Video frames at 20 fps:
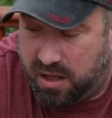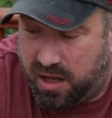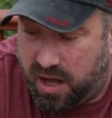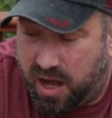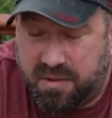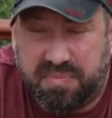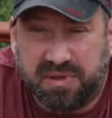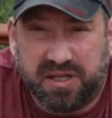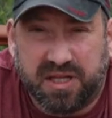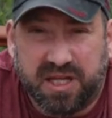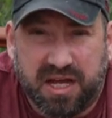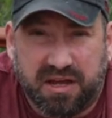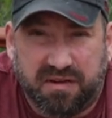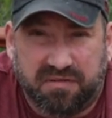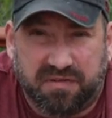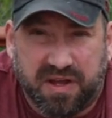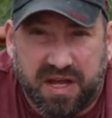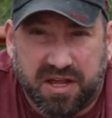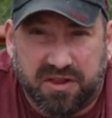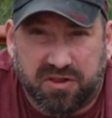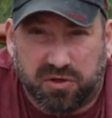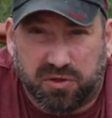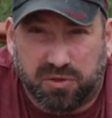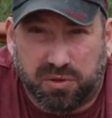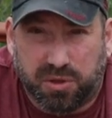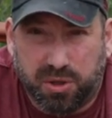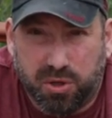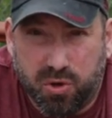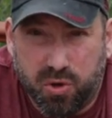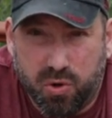I believe either
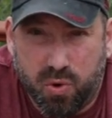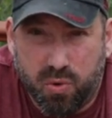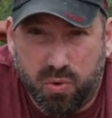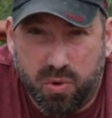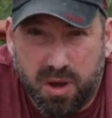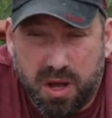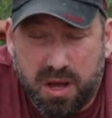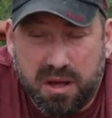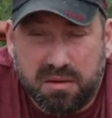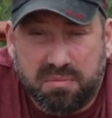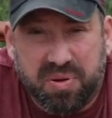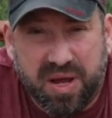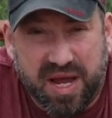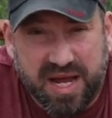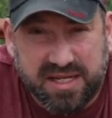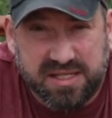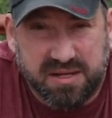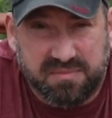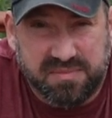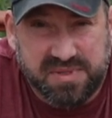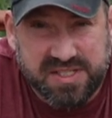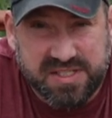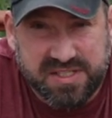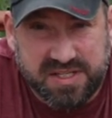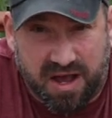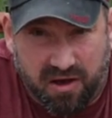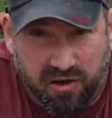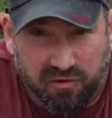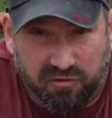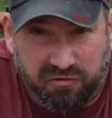Lou picked
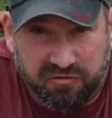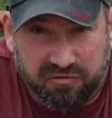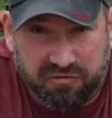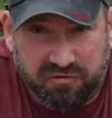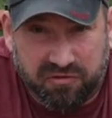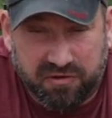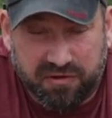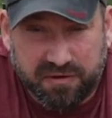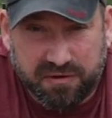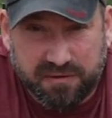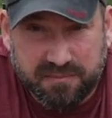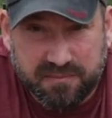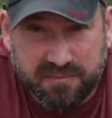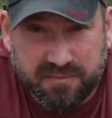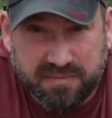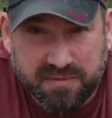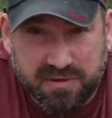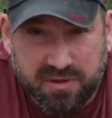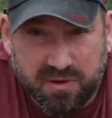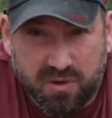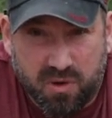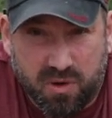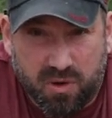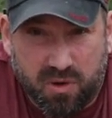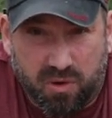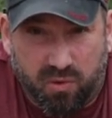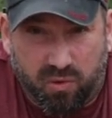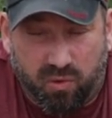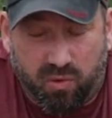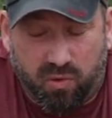himself,
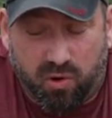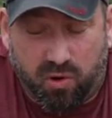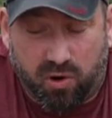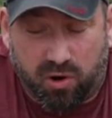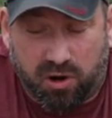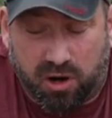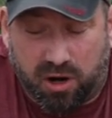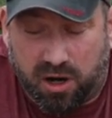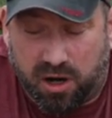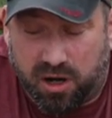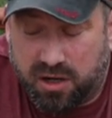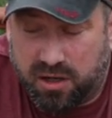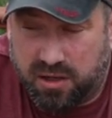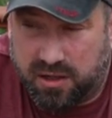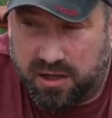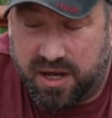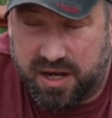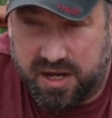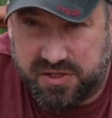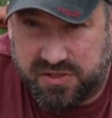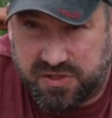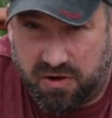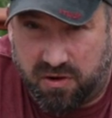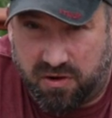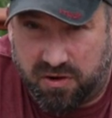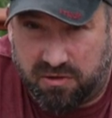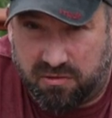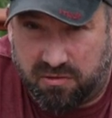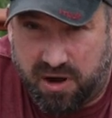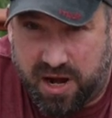or, and it's
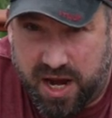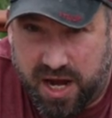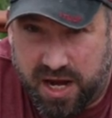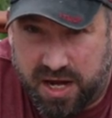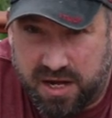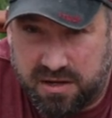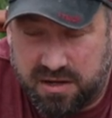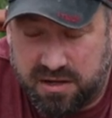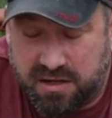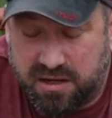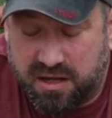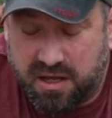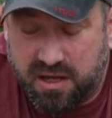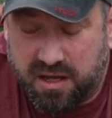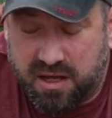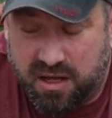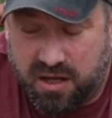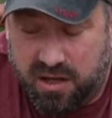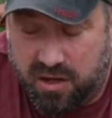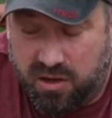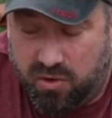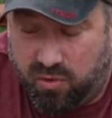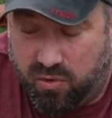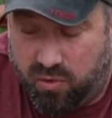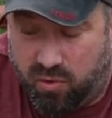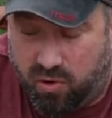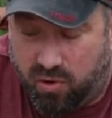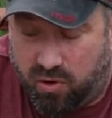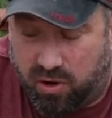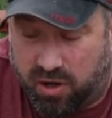starting to rain,
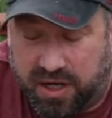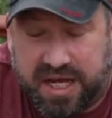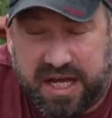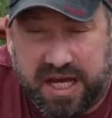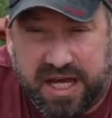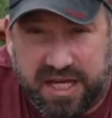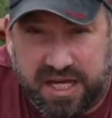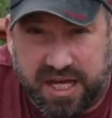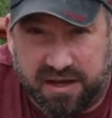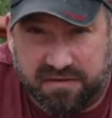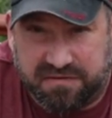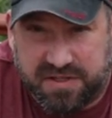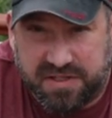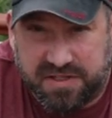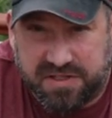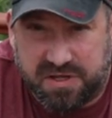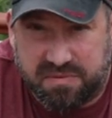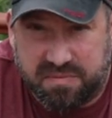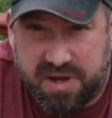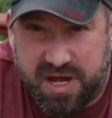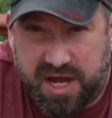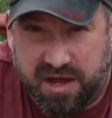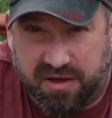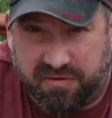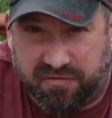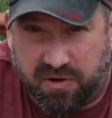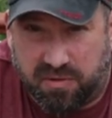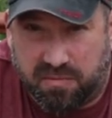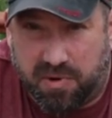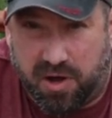or he gifted to me
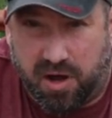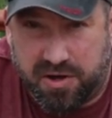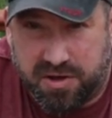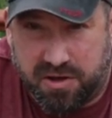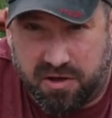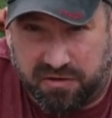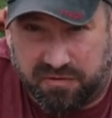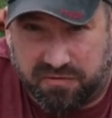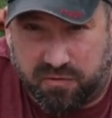from another